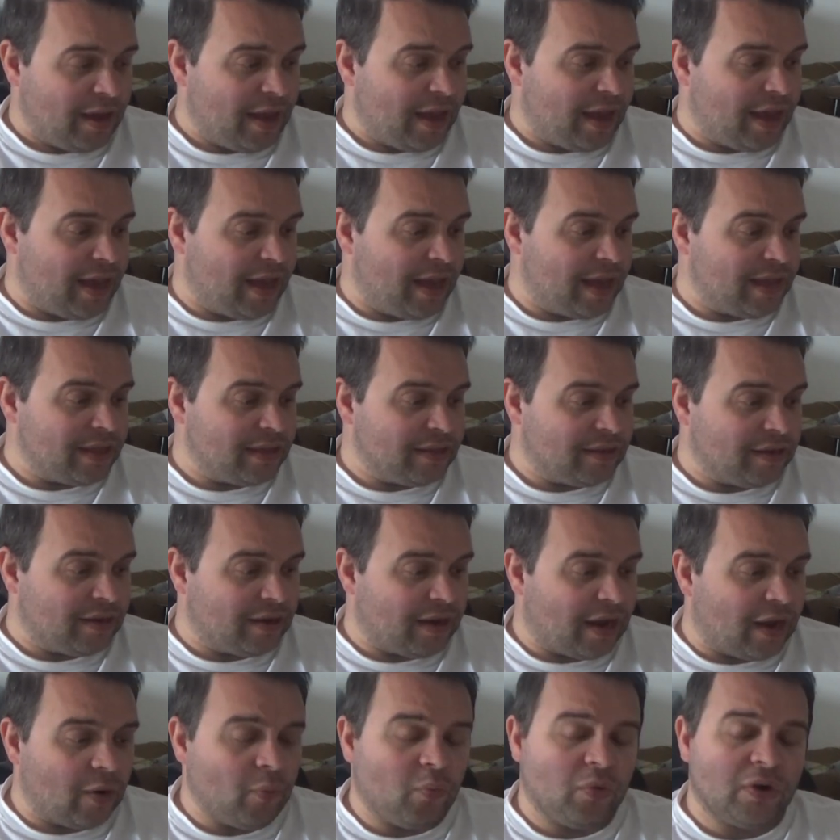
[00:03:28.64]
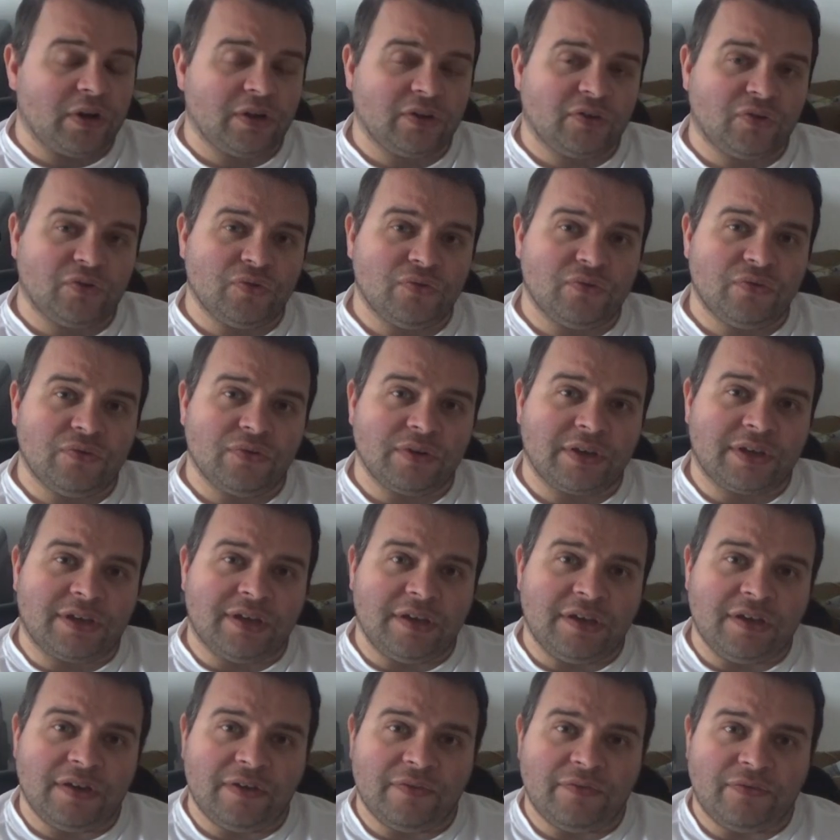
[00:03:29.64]
and I wanted to
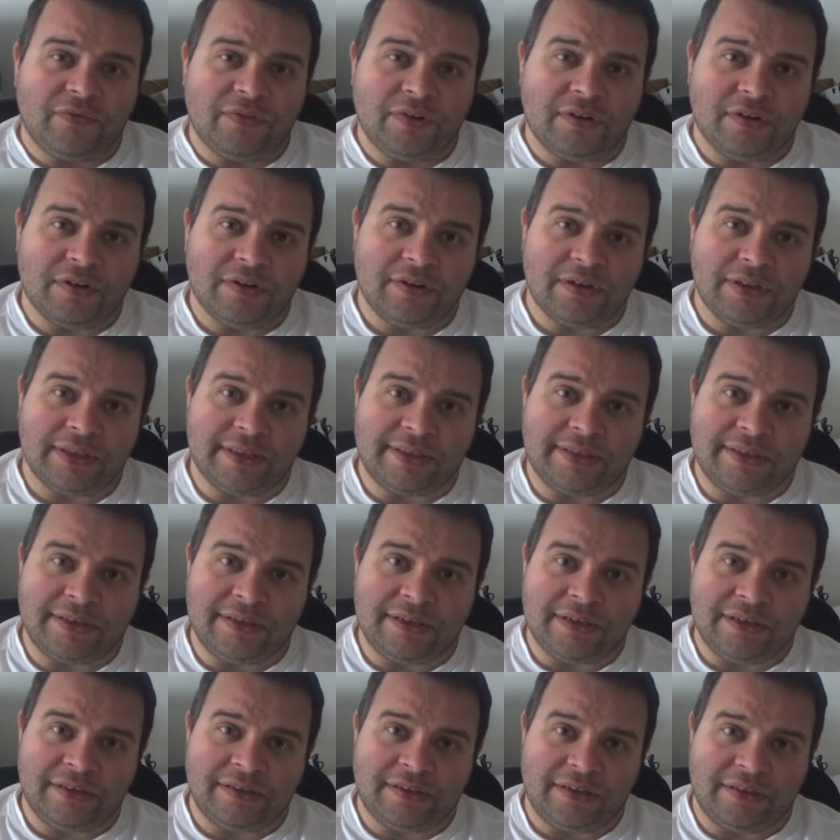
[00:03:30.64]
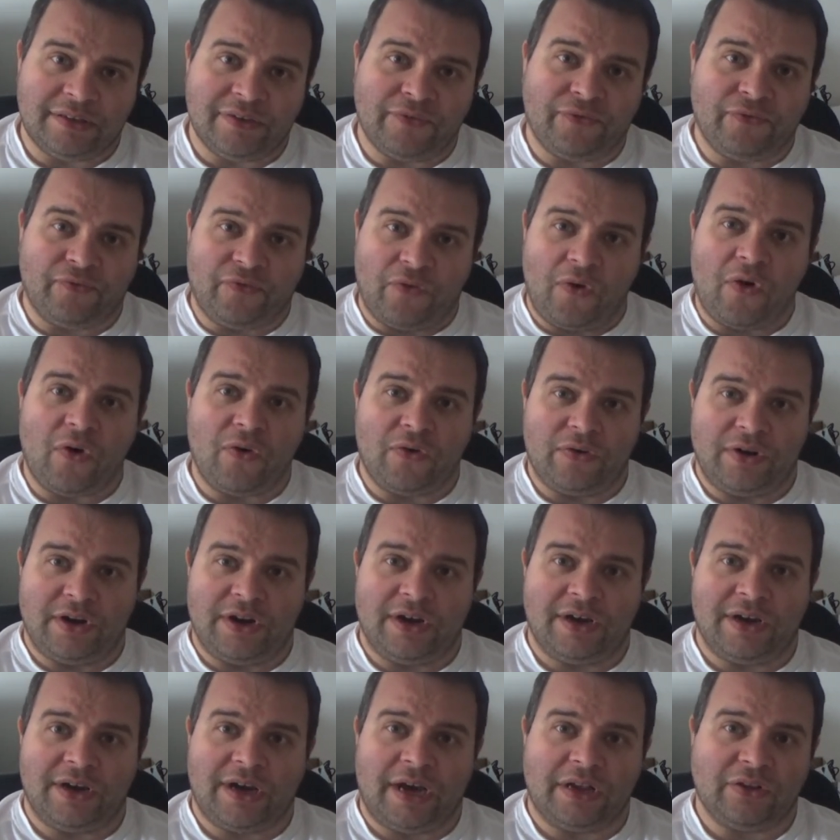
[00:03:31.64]
give the phone,
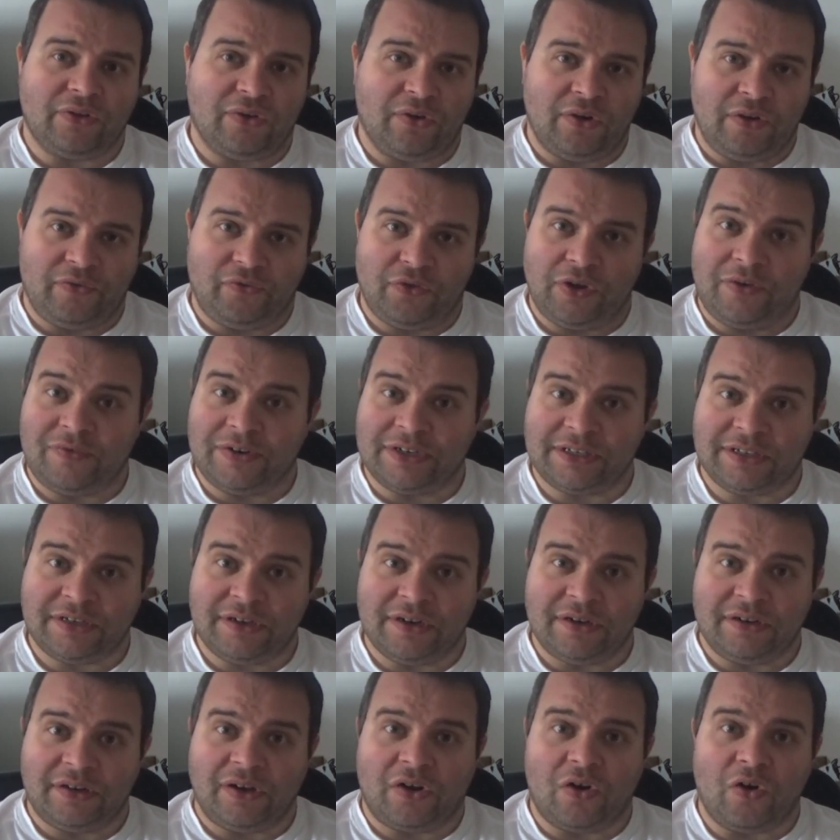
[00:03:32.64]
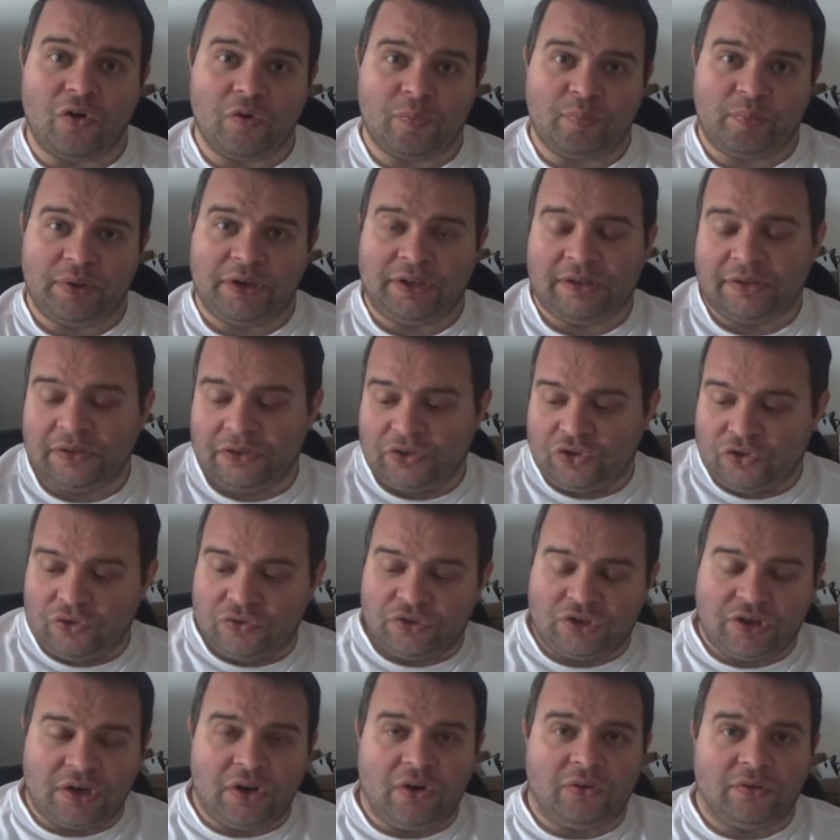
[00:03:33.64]
I don't know if you ever seen in the cockpit, is
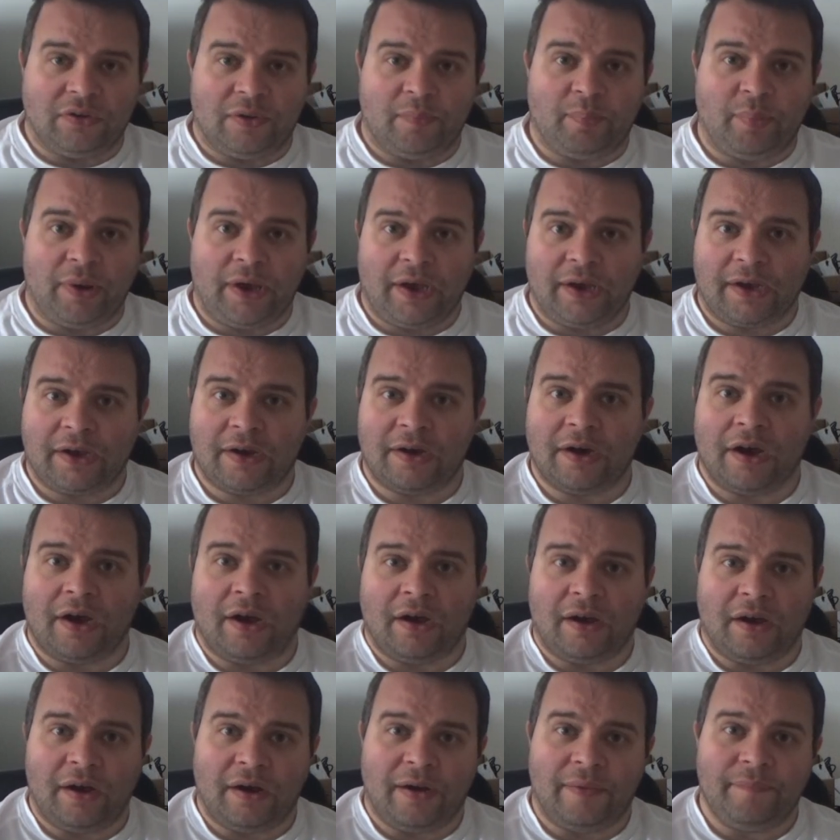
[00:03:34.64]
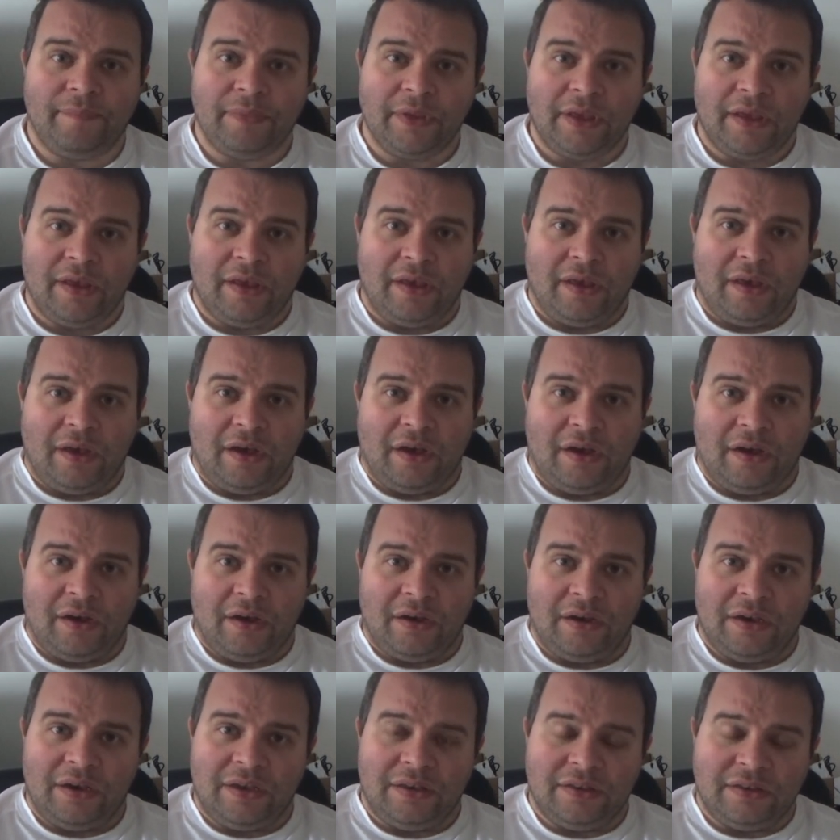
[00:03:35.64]
usually on the back.
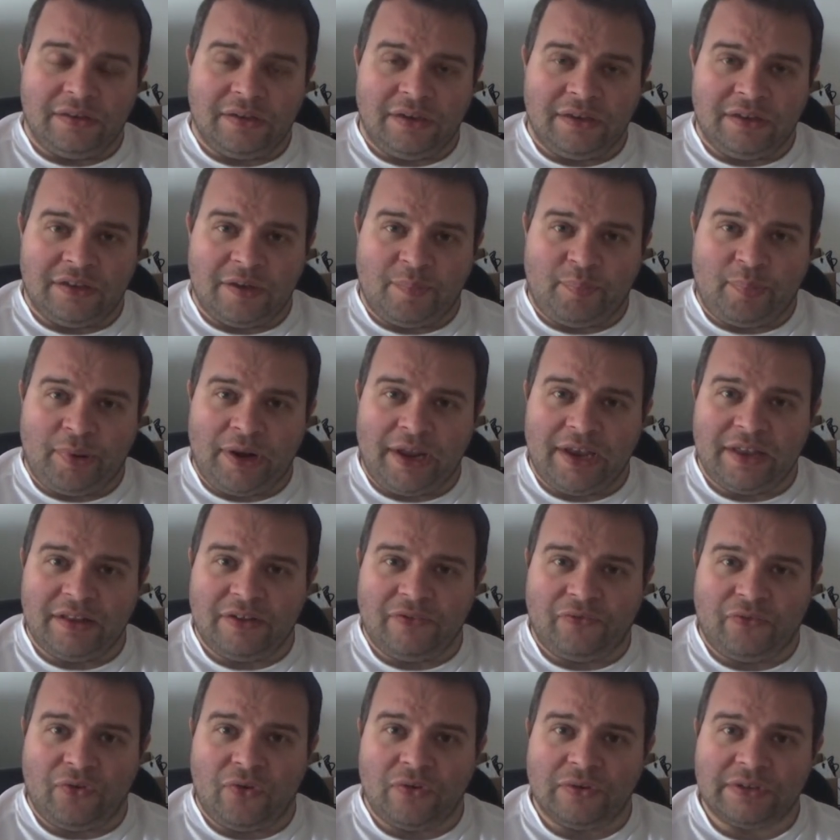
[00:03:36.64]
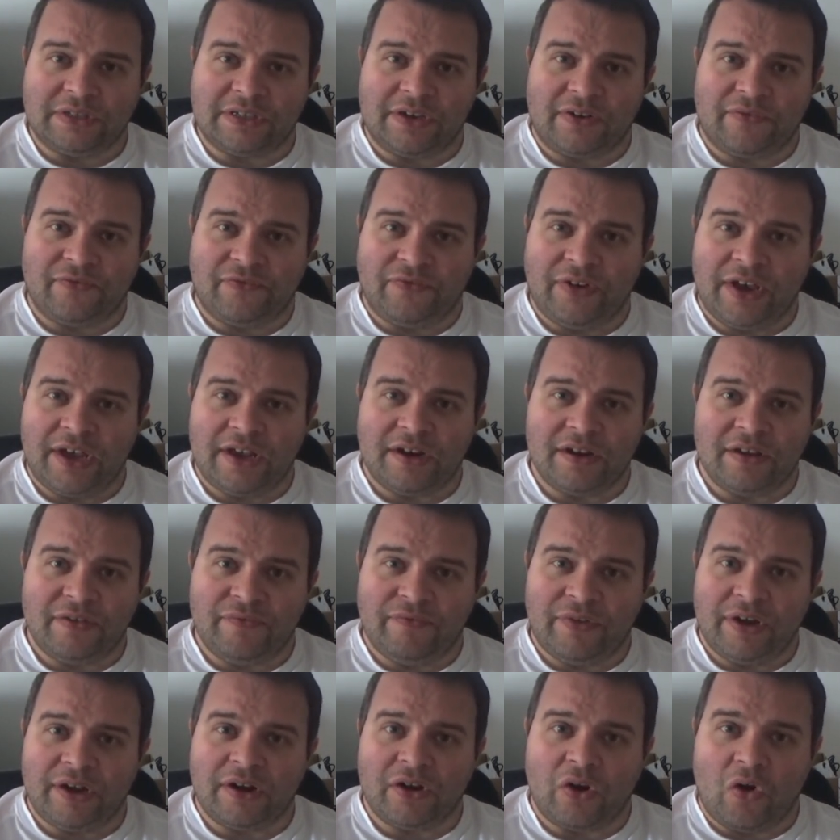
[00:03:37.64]
In the plane, the phones are very,
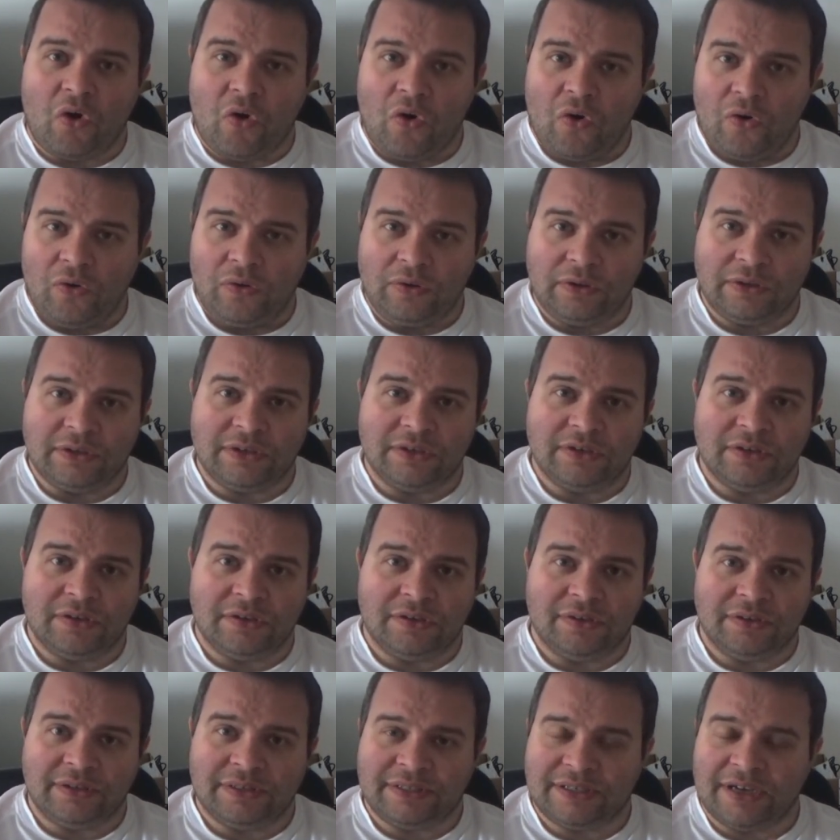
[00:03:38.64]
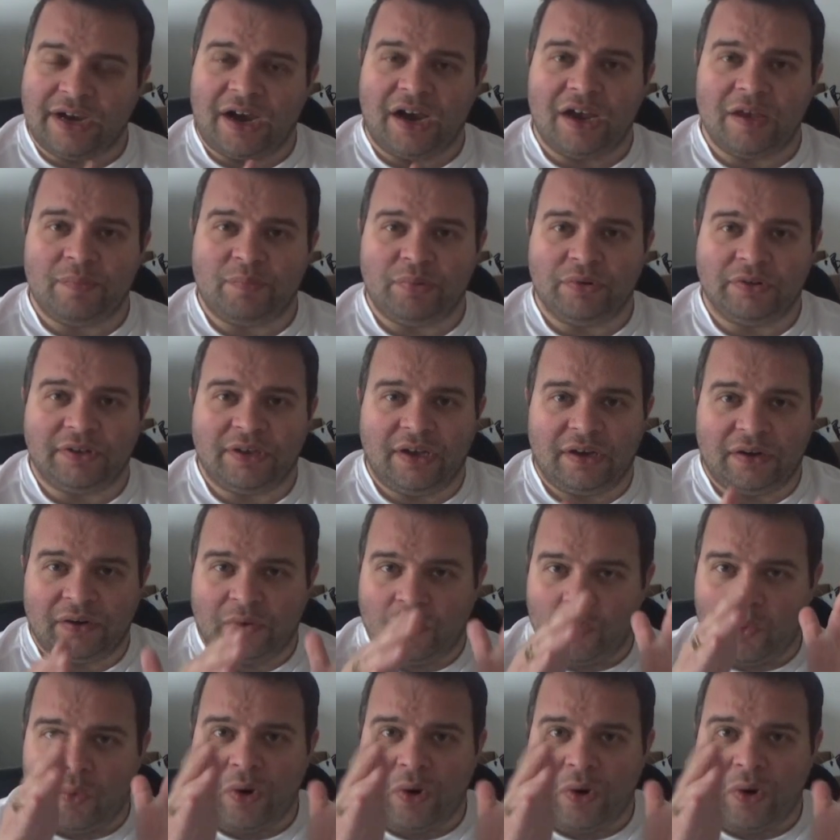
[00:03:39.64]
very old type. They are